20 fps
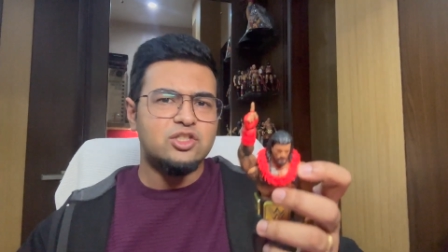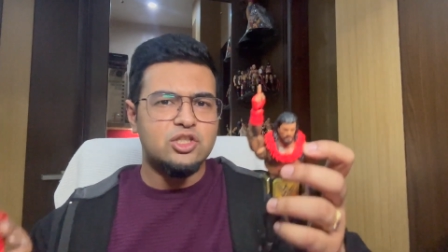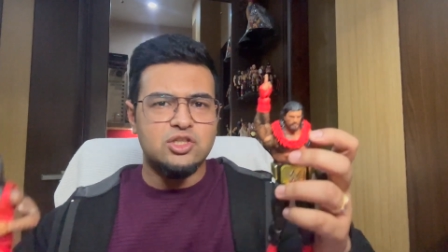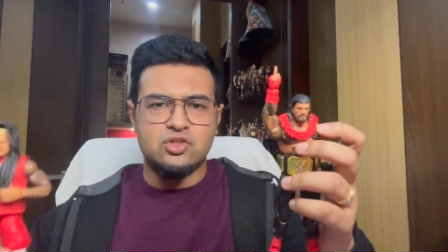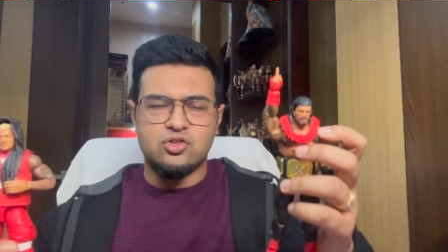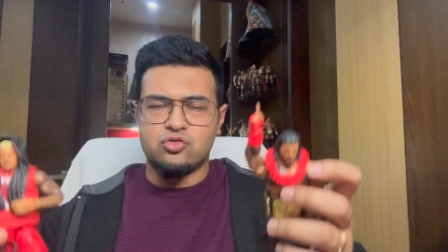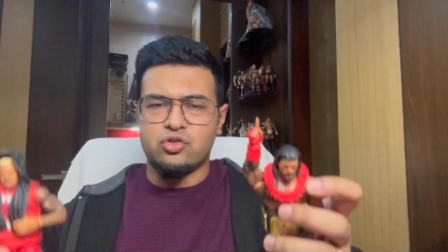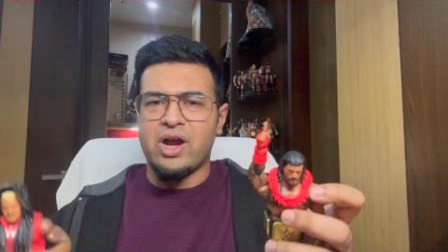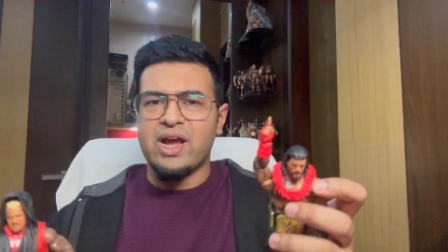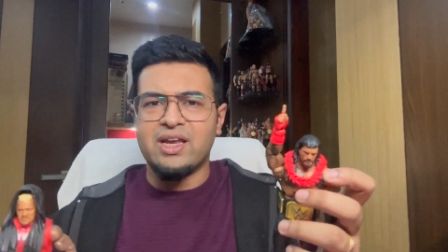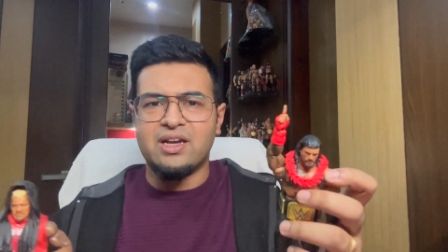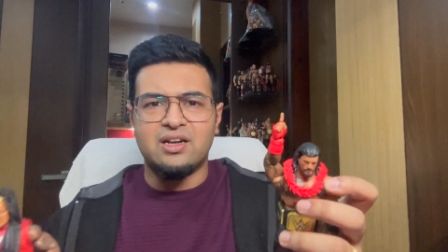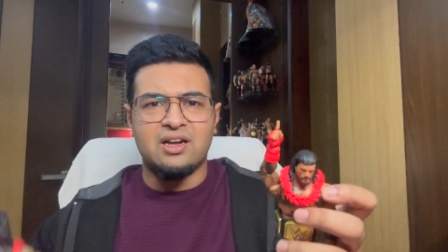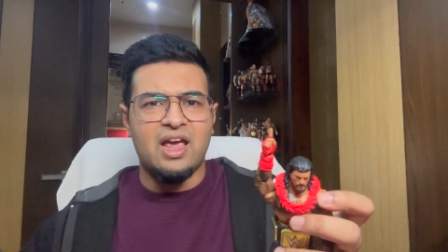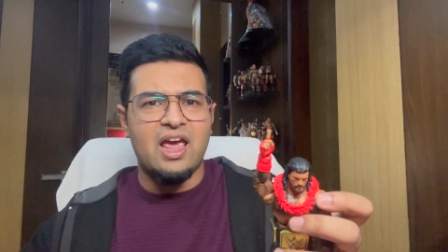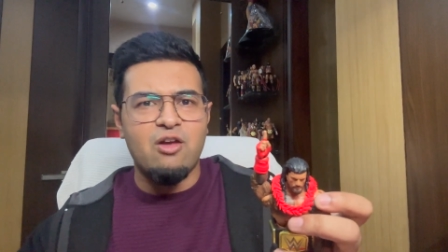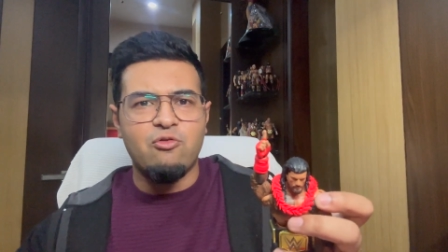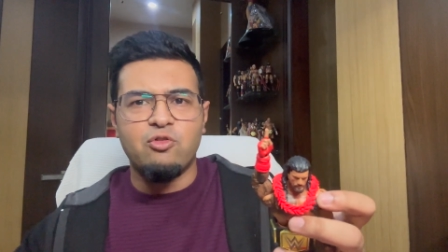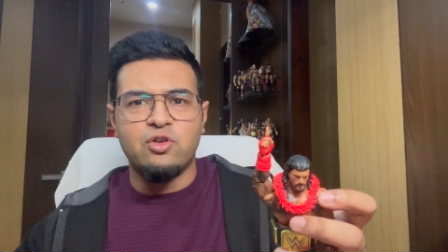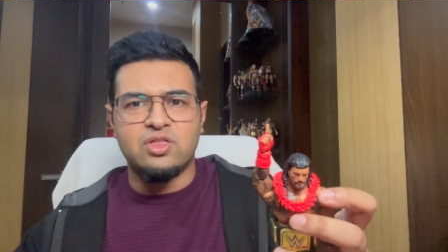He's trying
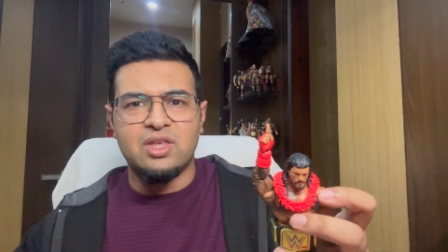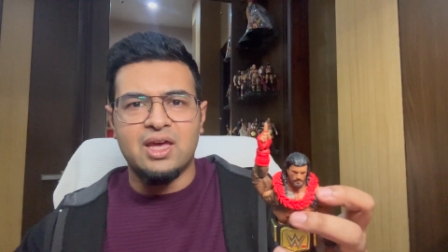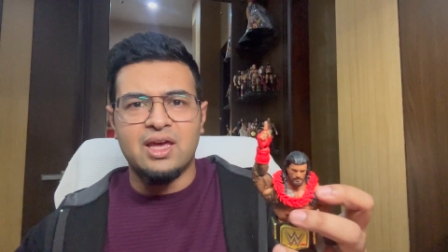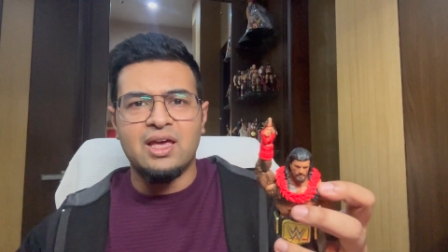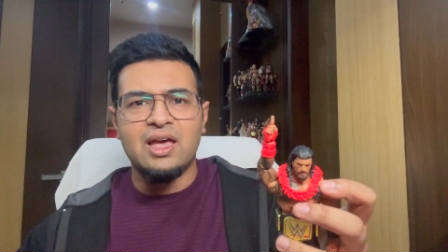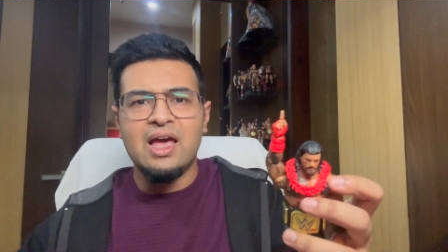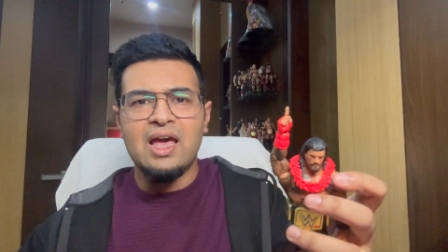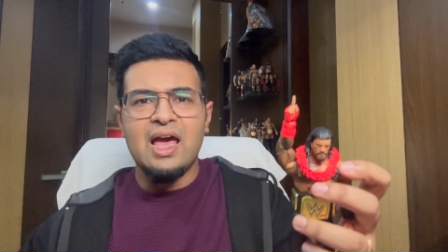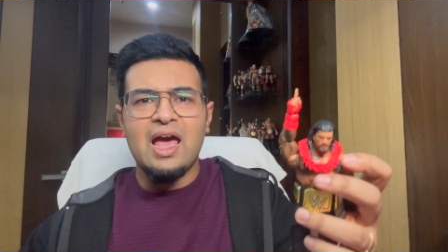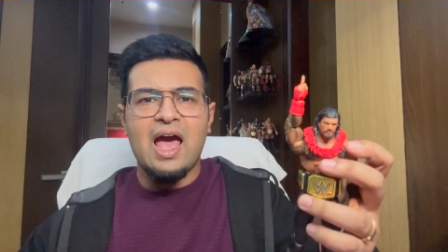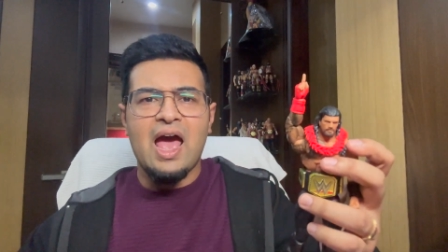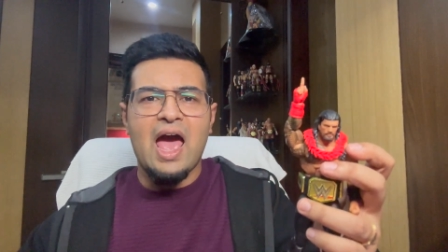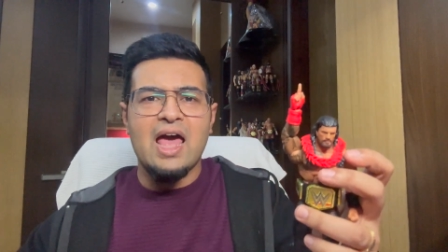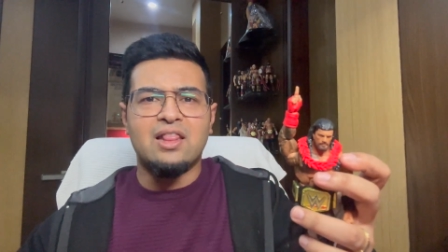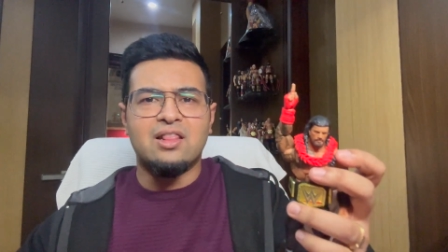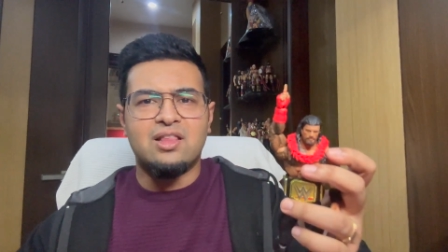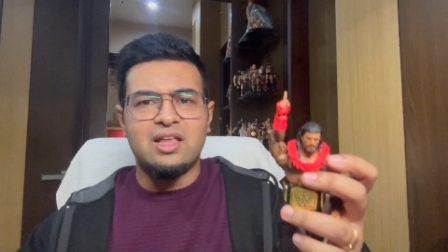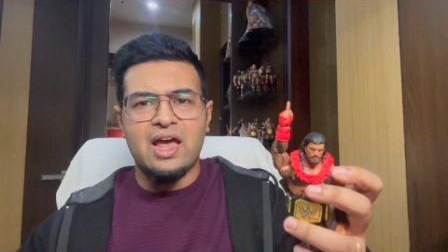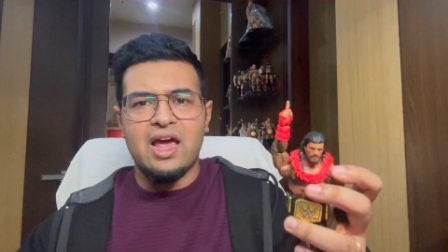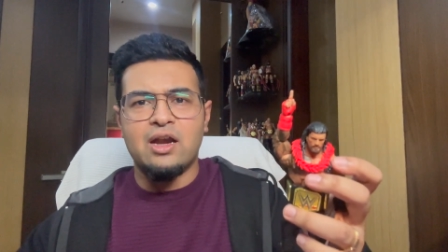everything,
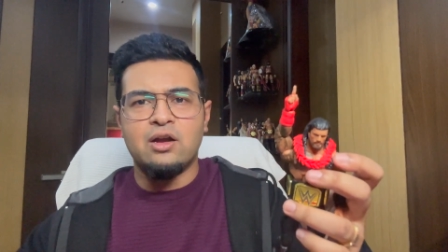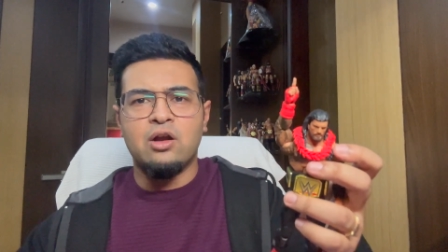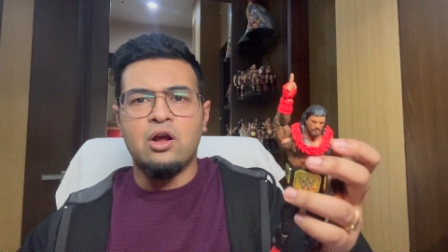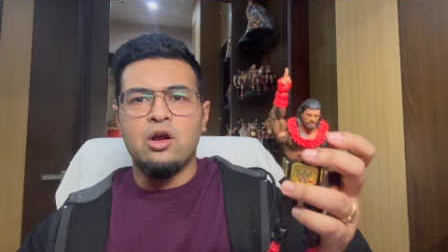and then